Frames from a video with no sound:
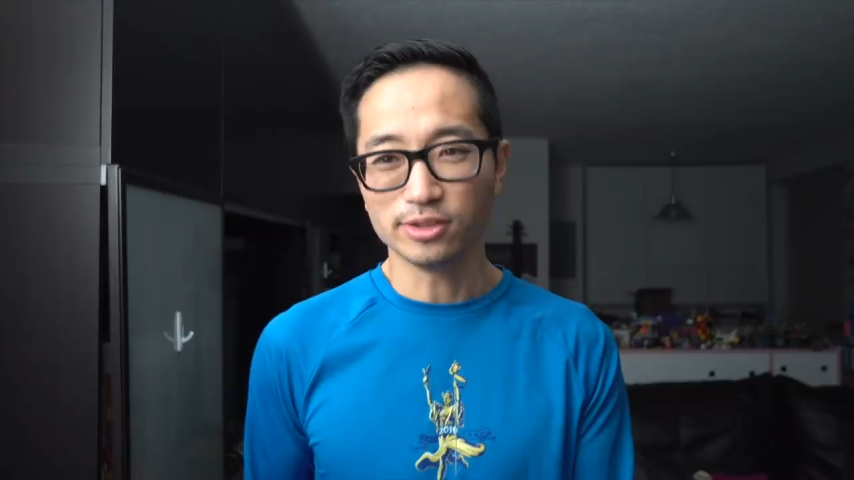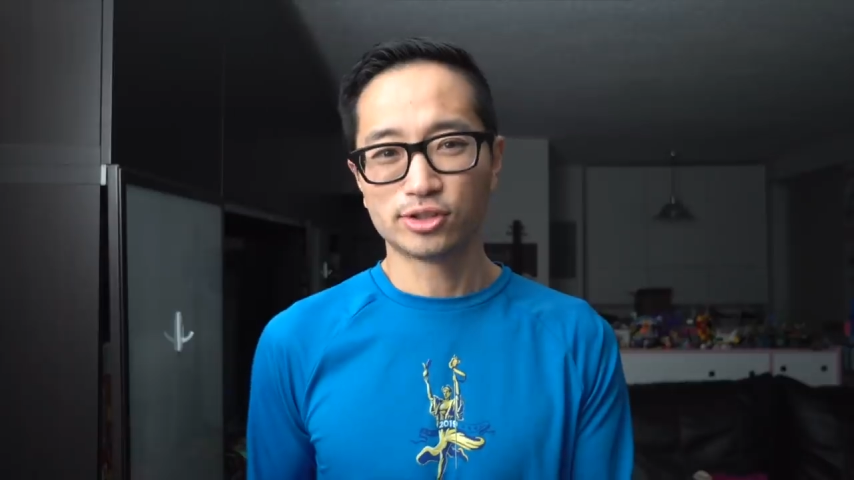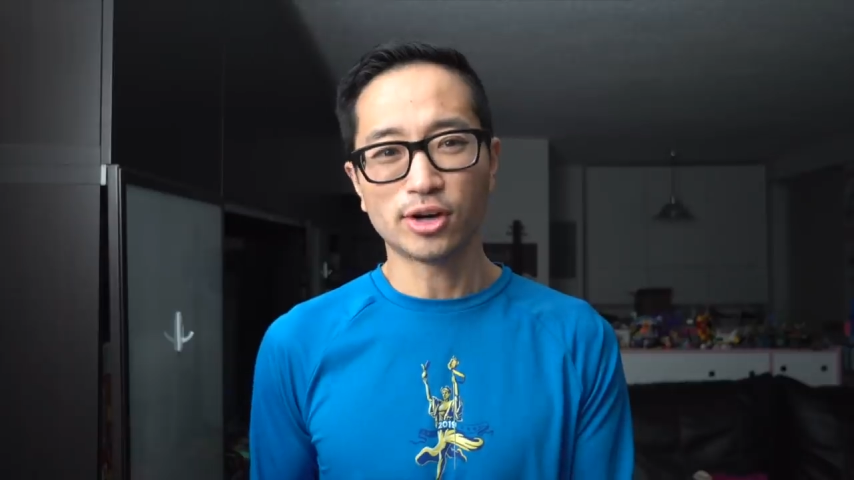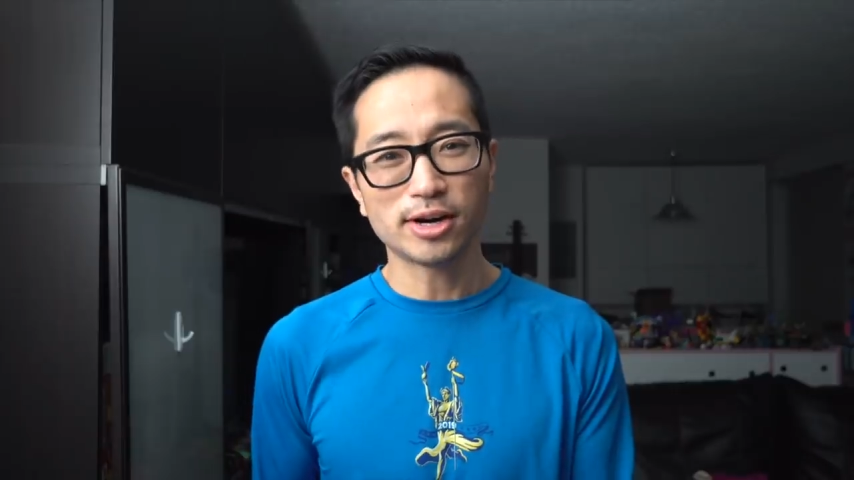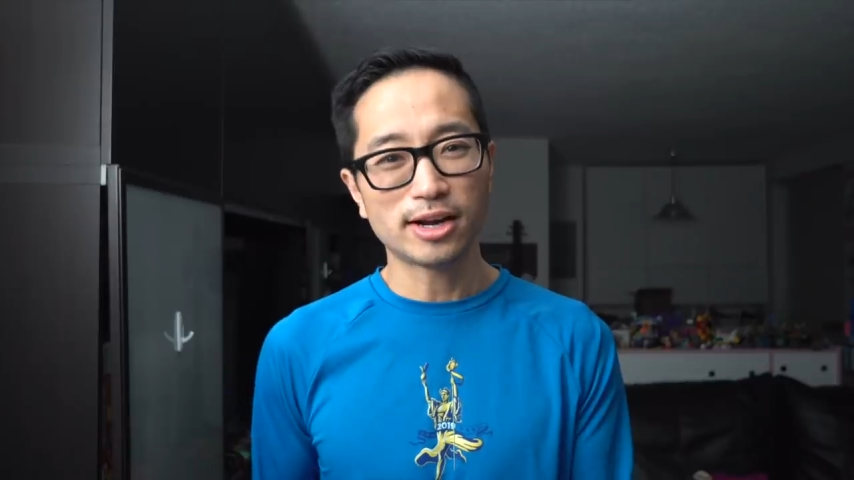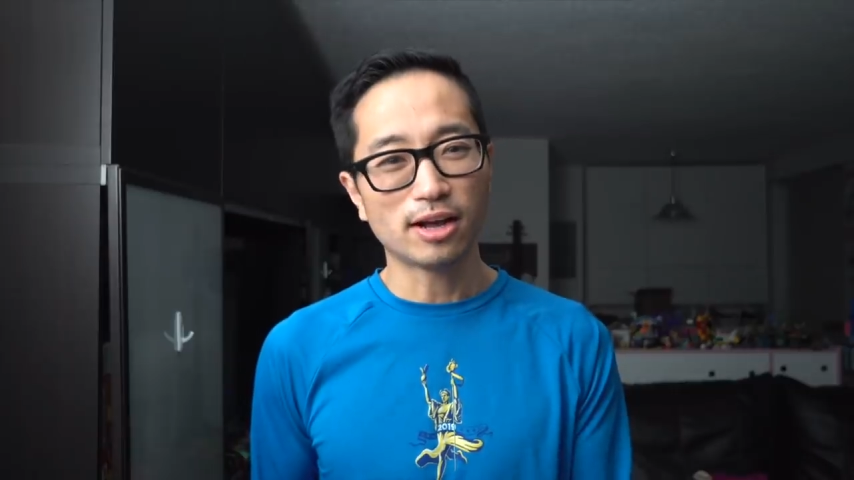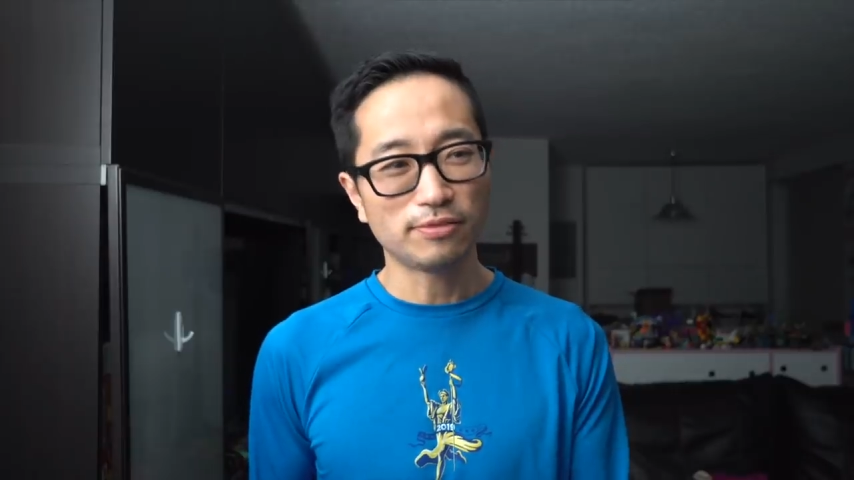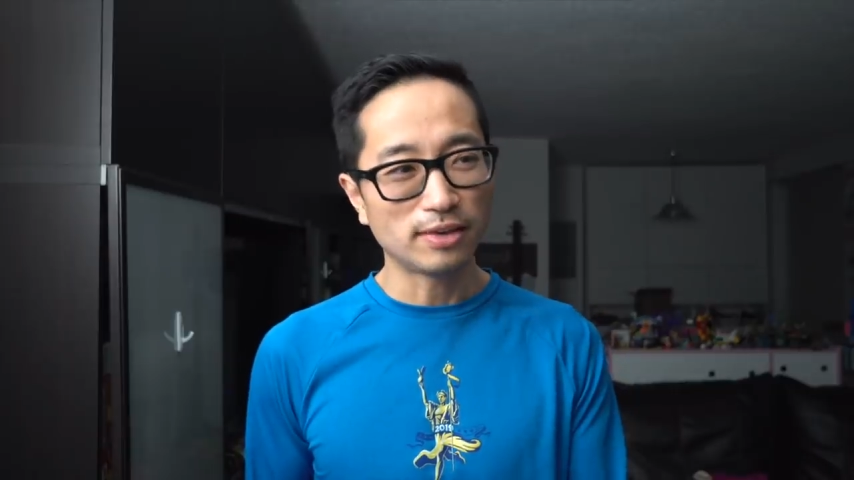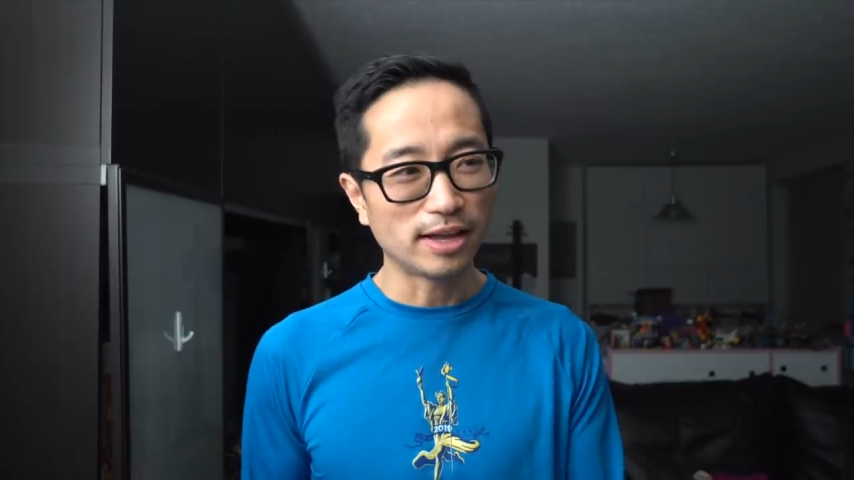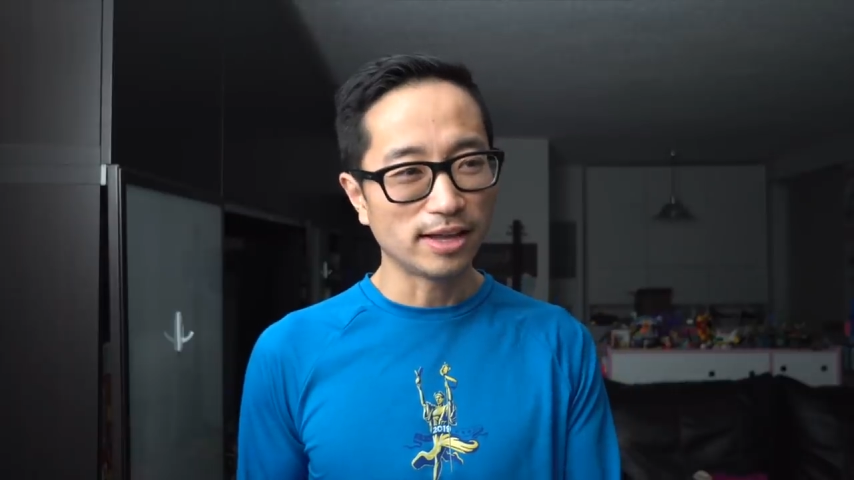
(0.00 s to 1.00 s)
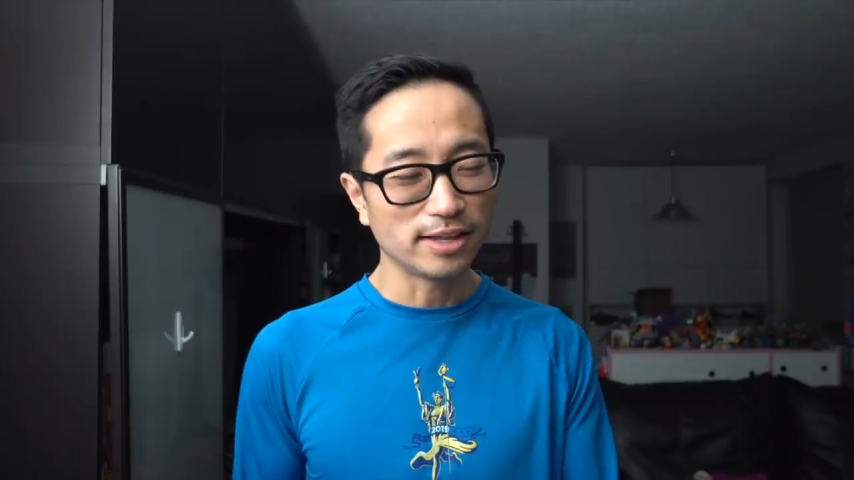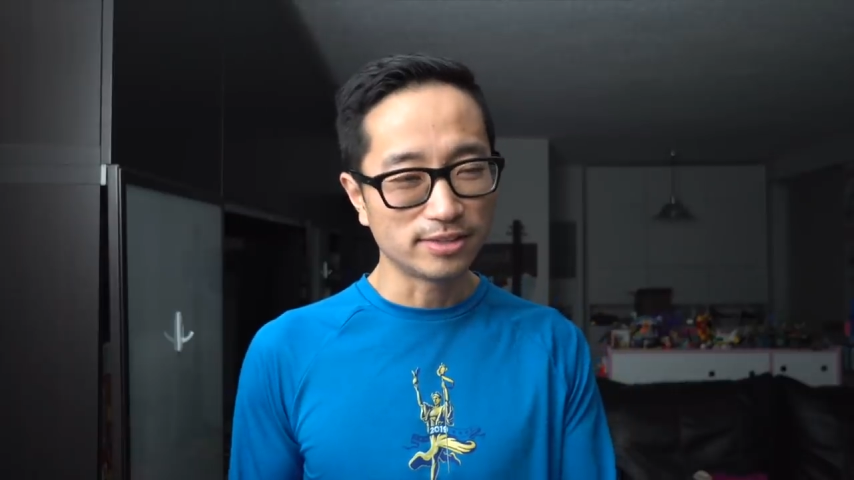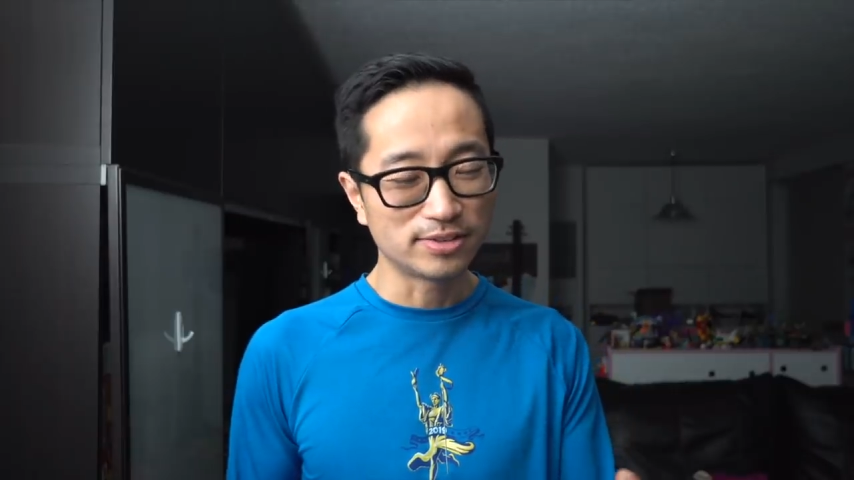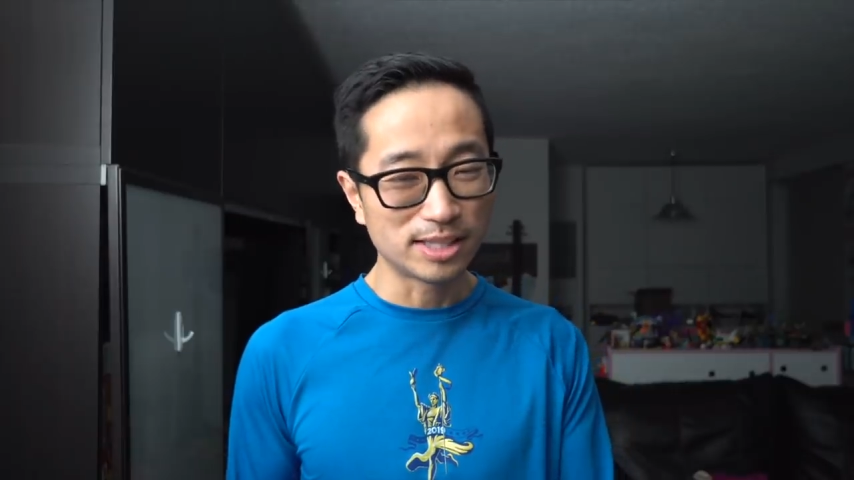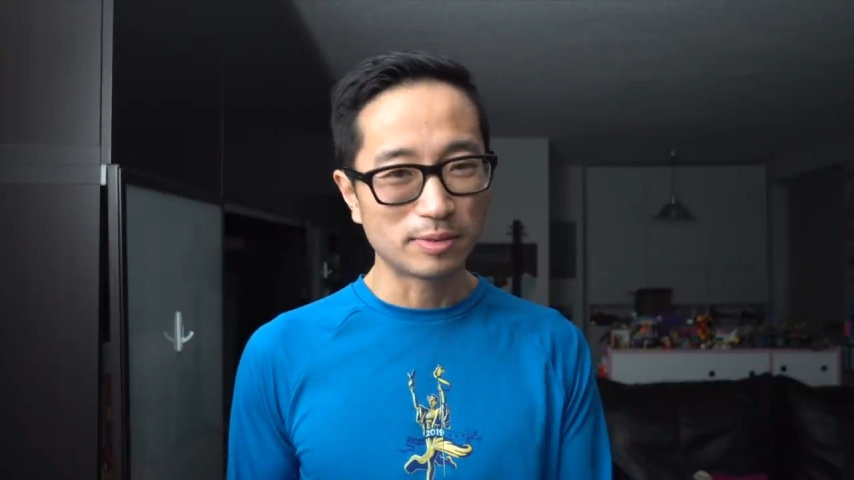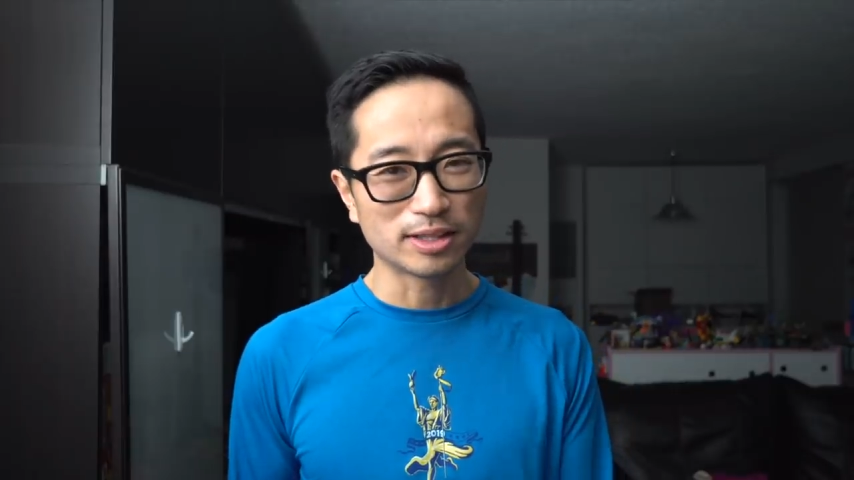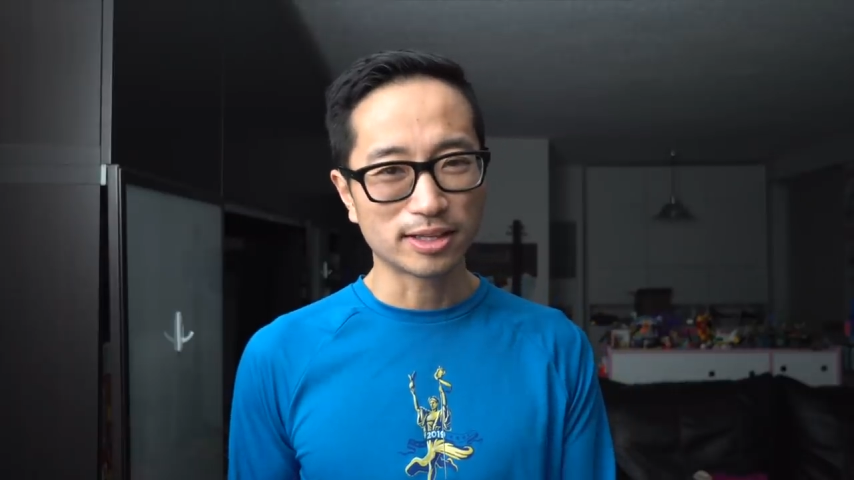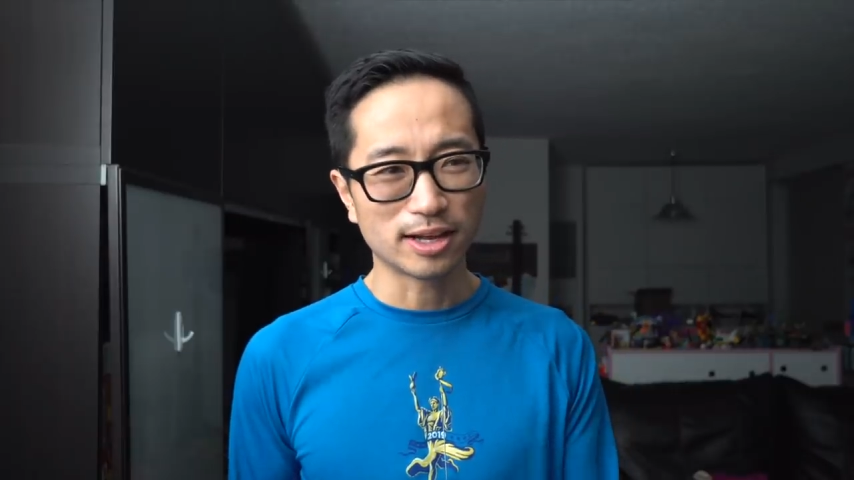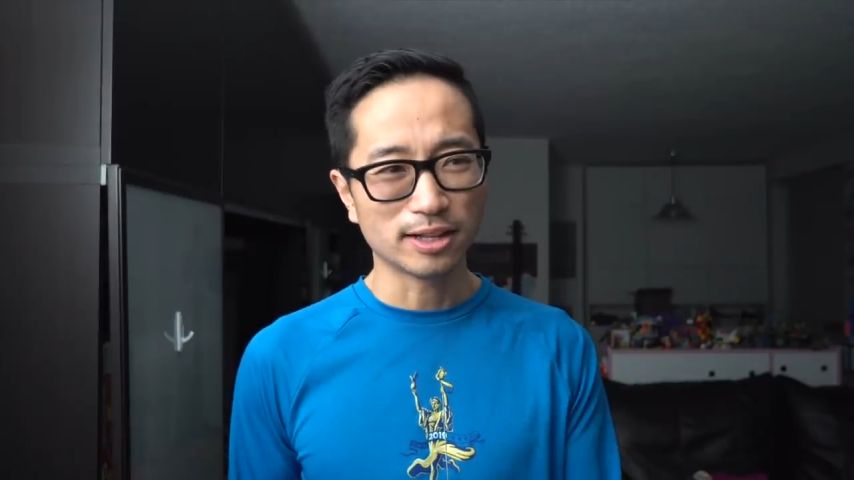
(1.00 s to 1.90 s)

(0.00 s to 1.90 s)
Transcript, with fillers: Now it started off as seeming like